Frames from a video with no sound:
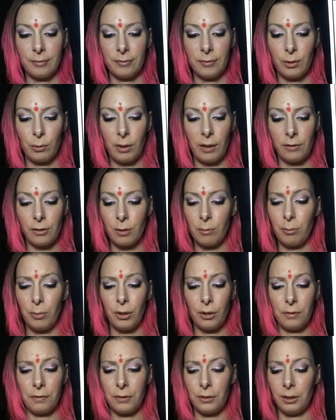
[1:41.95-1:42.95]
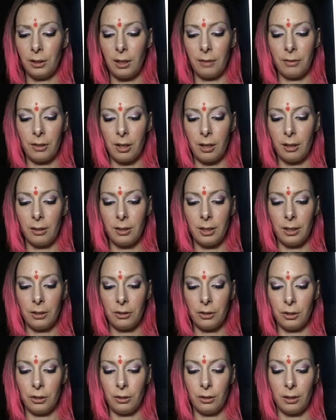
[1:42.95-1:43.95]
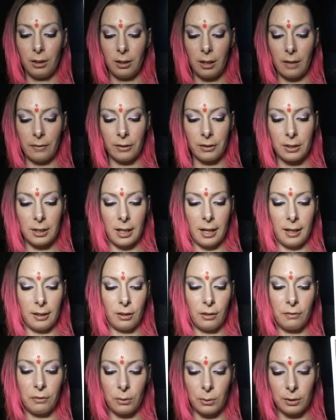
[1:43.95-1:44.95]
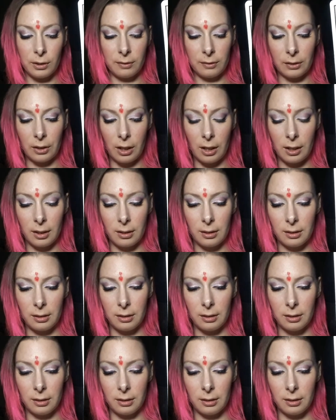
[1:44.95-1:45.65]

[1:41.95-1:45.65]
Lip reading: We have some beautiful love cards here too, the Lovers and the Four of Rods.